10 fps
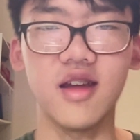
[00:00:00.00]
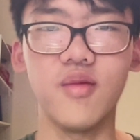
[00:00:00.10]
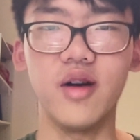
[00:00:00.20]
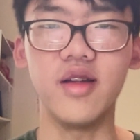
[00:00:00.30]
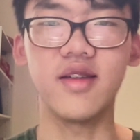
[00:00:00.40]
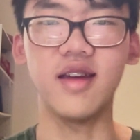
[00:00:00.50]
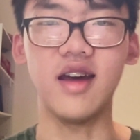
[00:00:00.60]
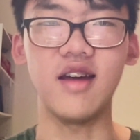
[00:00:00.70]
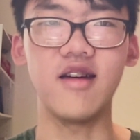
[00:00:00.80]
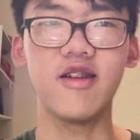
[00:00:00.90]
it was
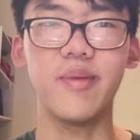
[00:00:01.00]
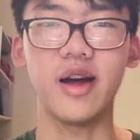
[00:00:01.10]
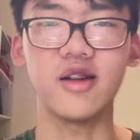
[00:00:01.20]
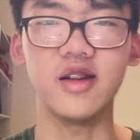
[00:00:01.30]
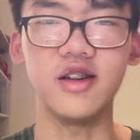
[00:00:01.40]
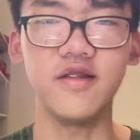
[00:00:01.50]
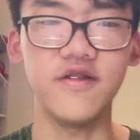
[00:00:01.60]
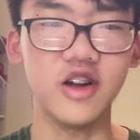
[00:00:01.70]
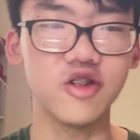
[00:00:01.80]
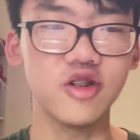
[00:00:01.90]
a speculative
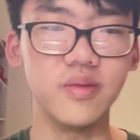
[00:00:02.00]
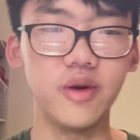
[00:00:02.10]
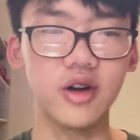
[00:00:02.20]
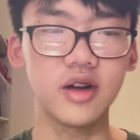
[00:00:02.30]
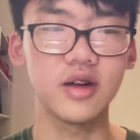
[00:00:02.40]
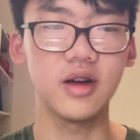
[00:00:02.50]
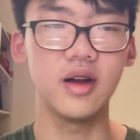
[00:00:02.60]
fiction book.